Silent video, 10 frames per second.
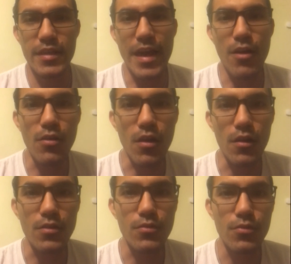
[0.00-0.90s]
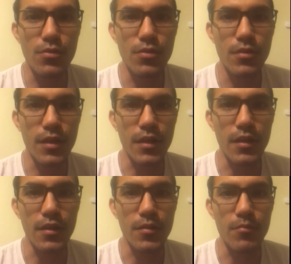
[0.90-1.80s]
Gal Condor
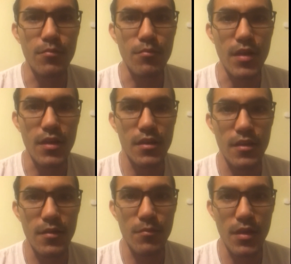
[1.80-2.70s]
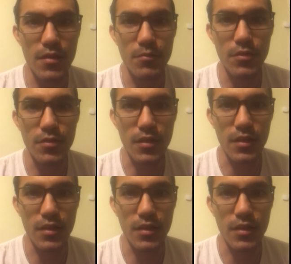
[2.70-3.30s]
and make him look